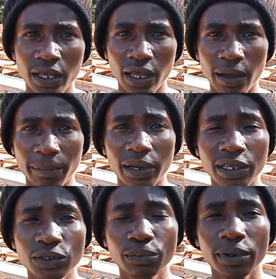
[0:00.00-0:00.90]
I'm
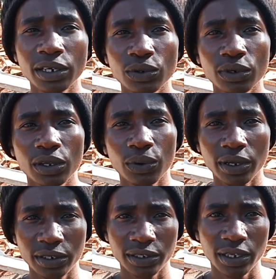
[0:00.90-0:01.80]
planning to plant only
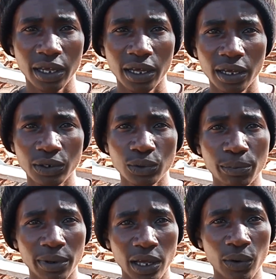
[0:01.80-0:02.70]
once, to
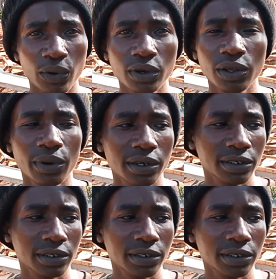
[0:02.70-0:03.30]
plow only once,